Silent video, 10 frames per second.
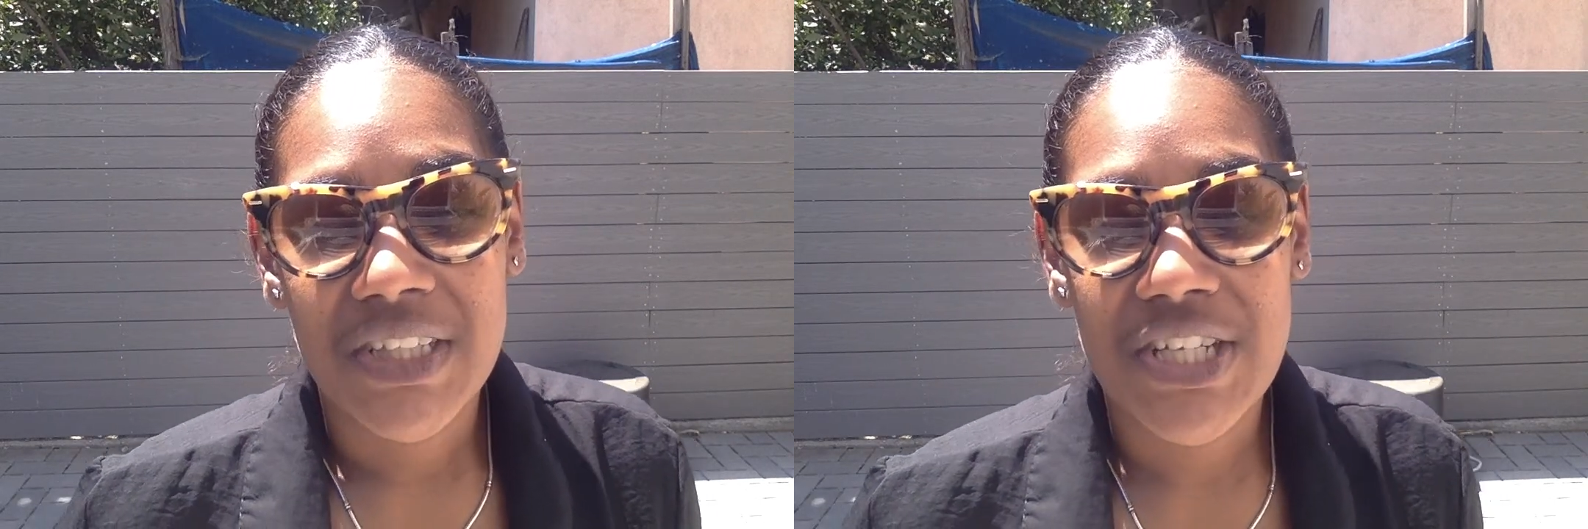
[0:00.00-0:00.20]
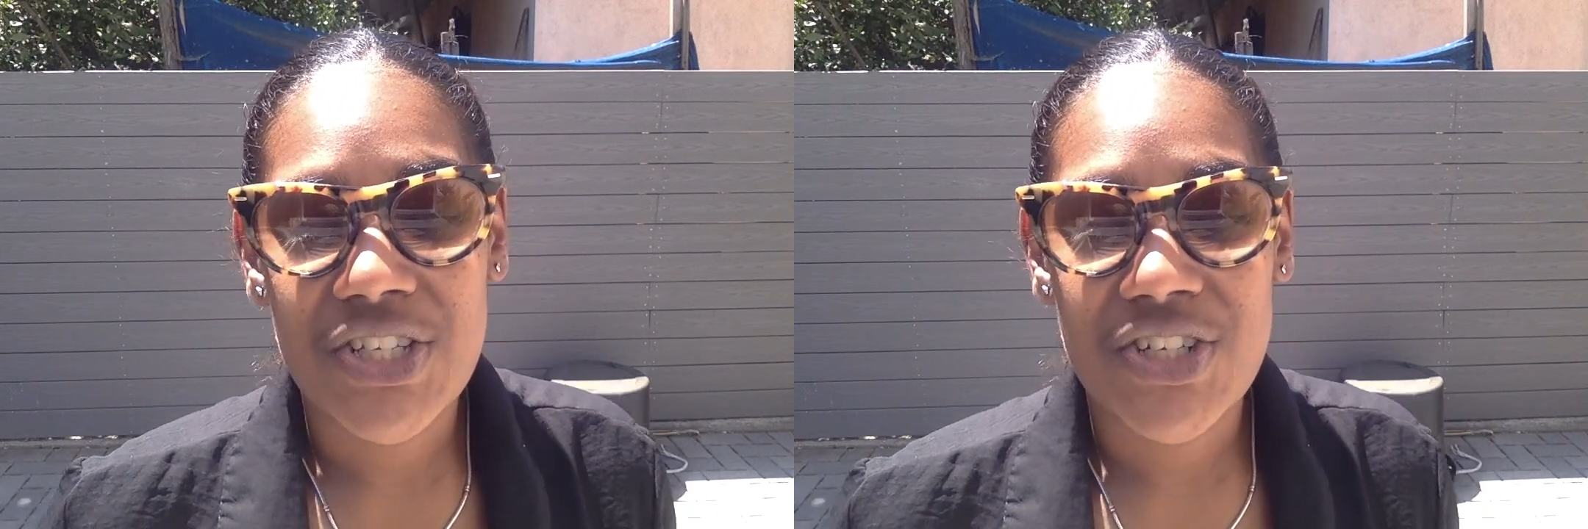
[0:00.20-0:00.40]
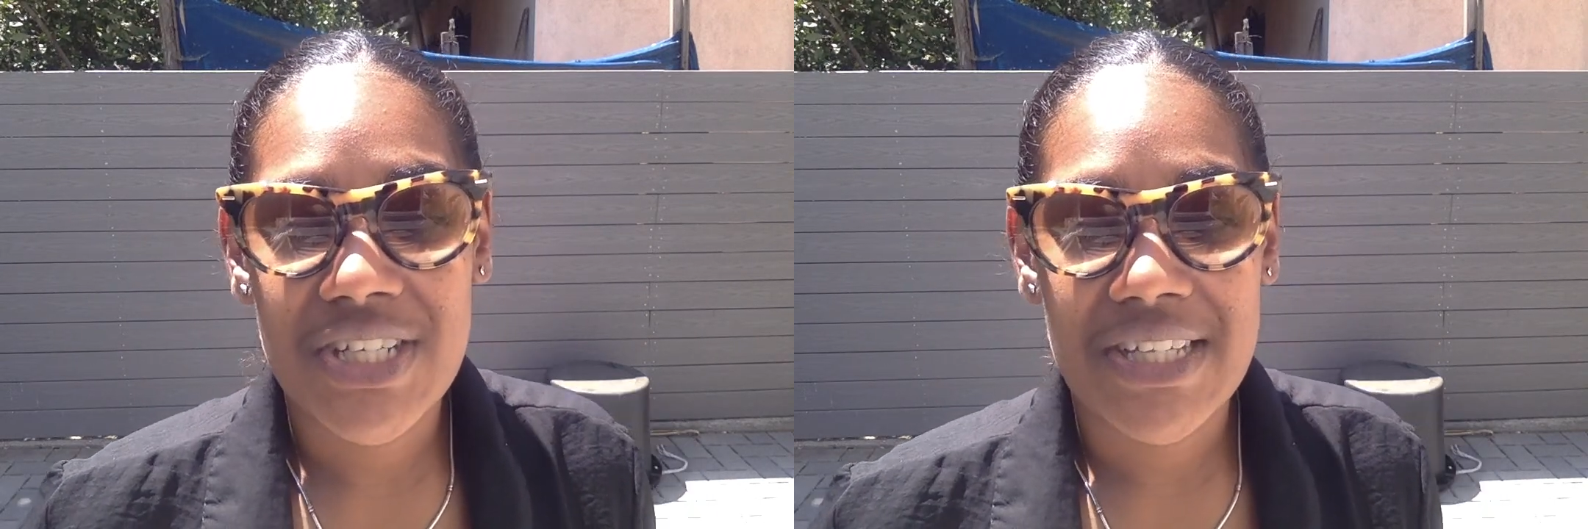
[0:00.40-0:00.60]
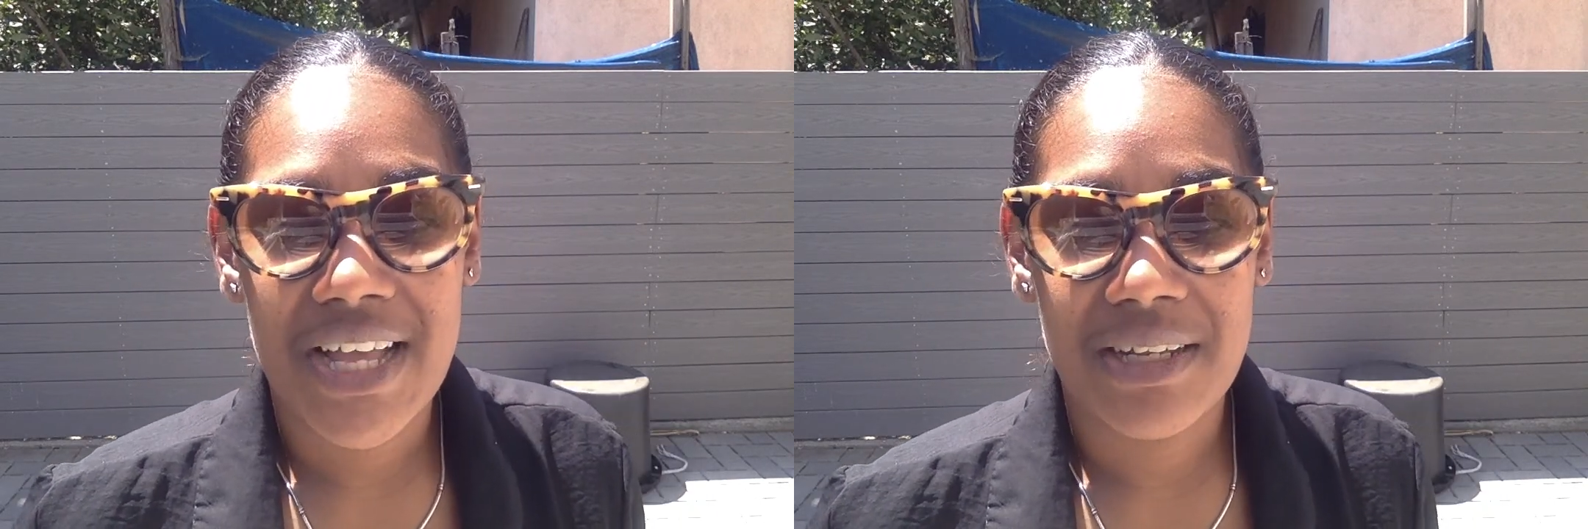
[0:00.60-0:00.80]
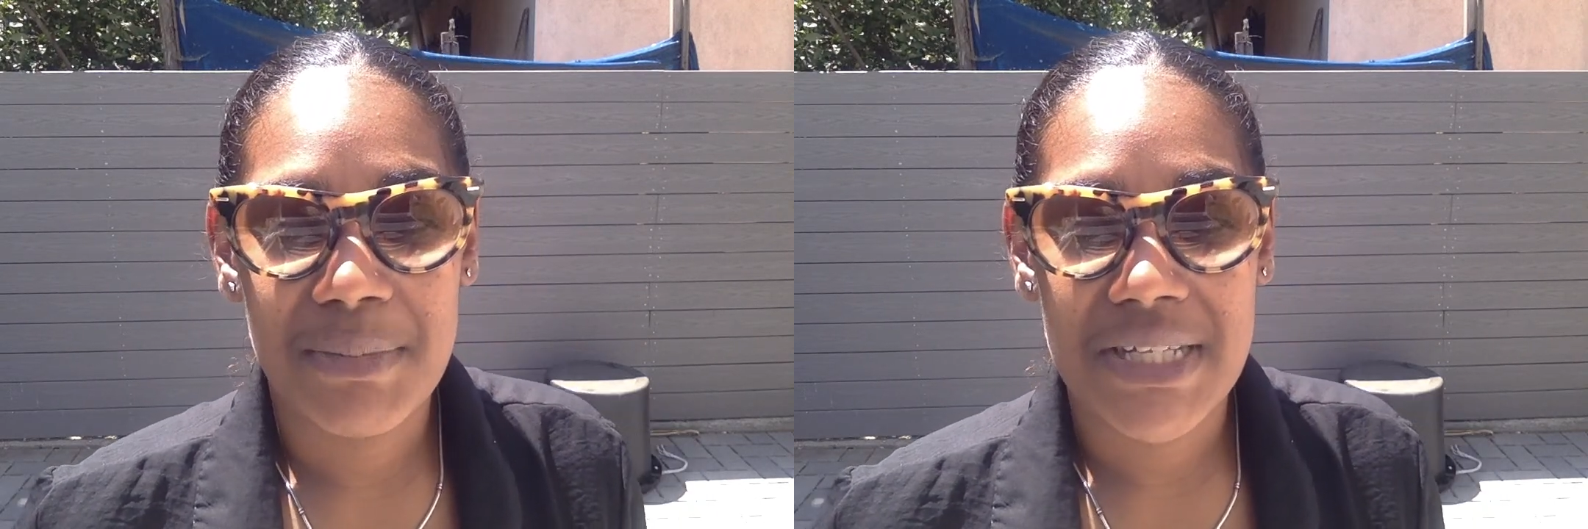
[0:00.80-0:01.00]
these are just the
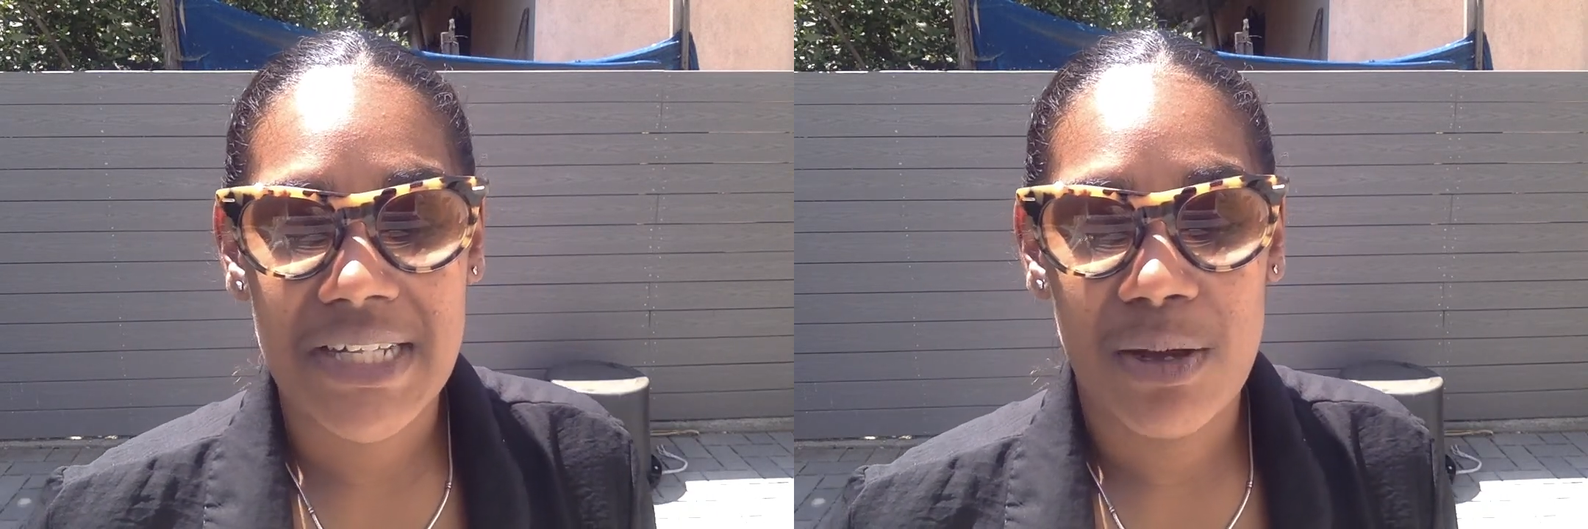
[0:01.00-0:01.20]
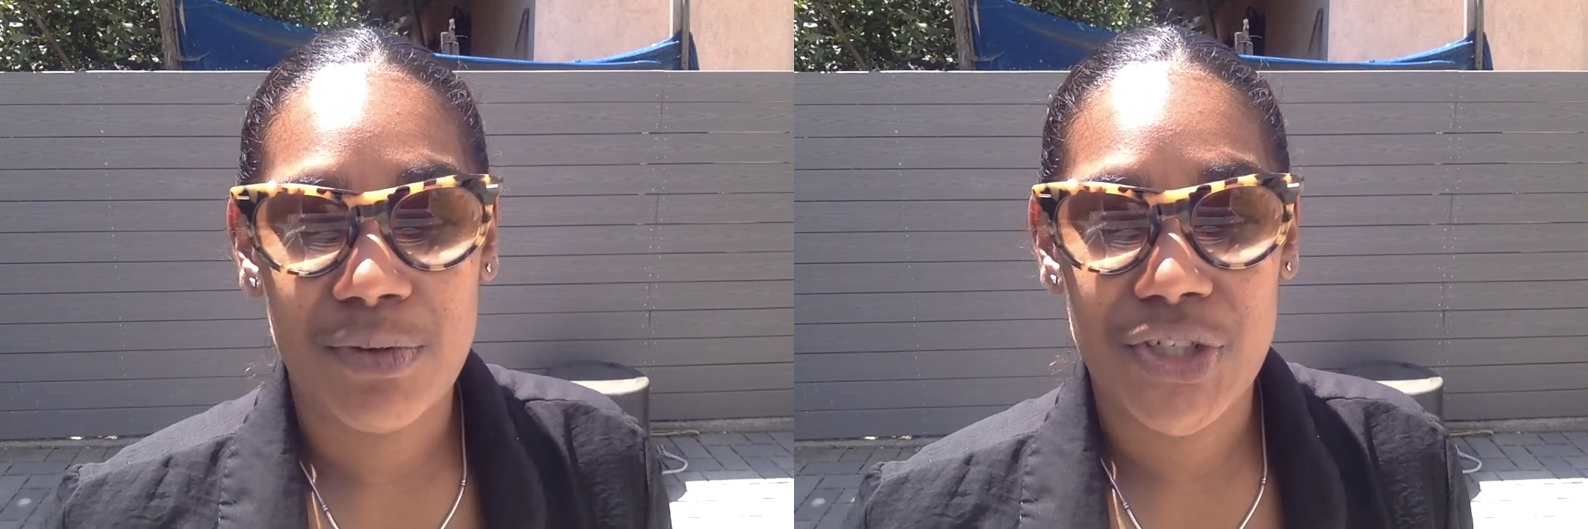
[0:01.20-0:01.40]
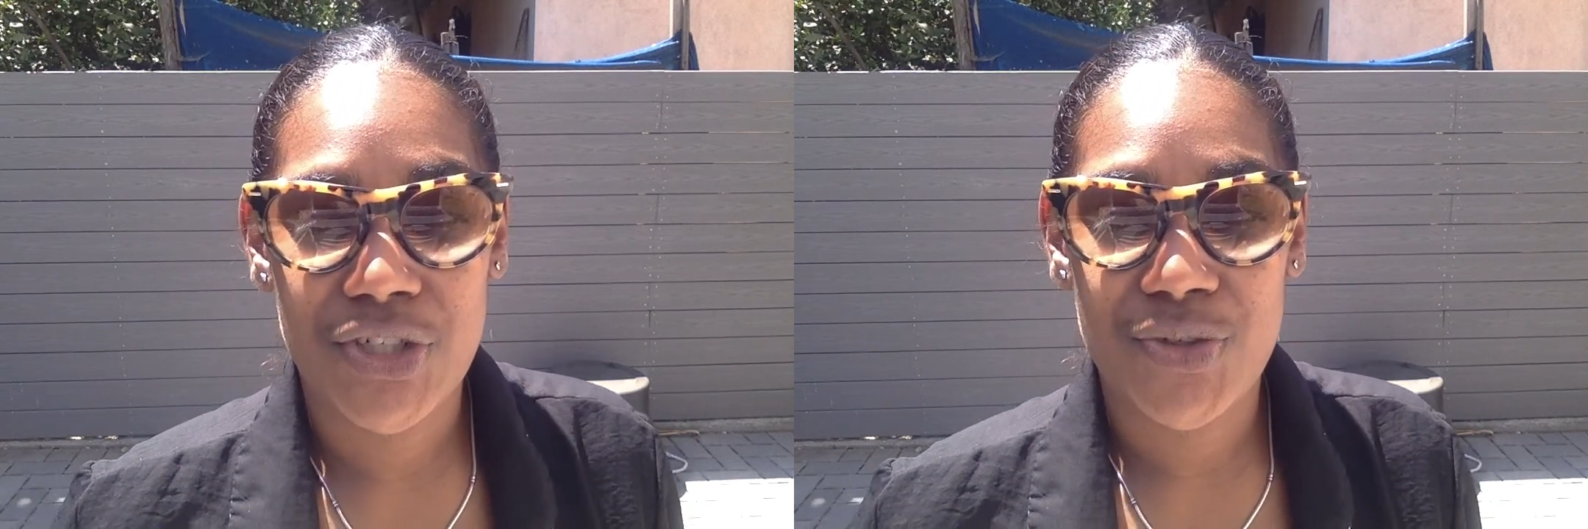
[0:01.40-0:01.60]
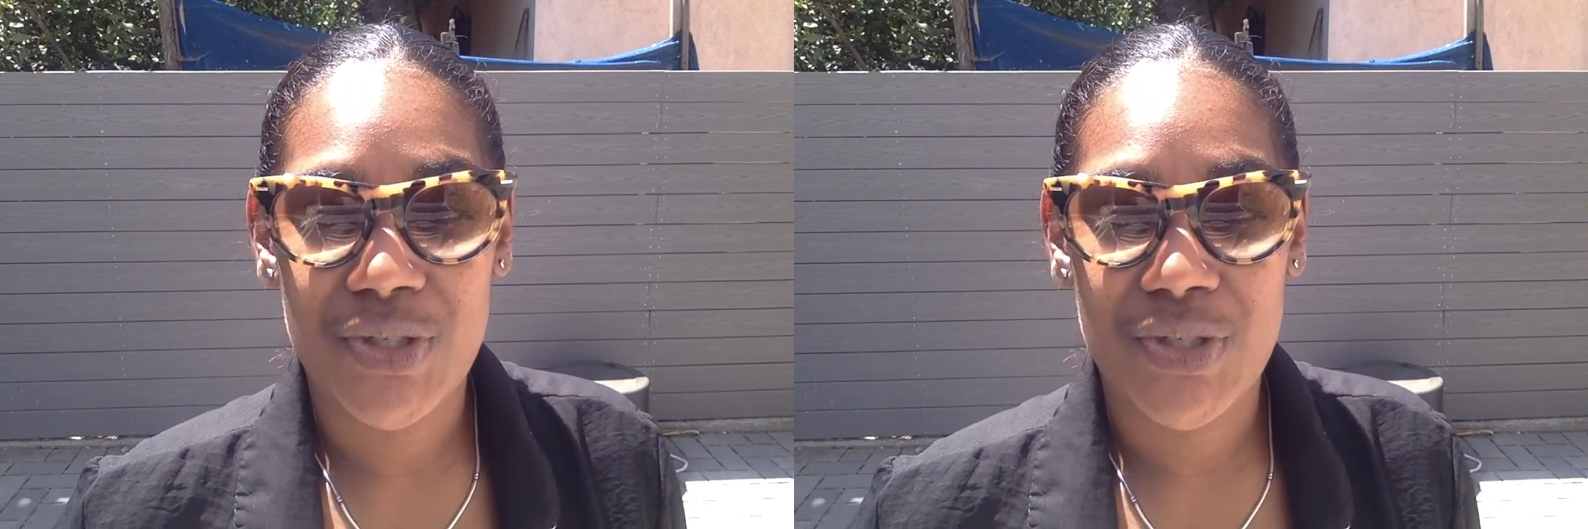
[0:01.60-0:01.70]
elements that I wanted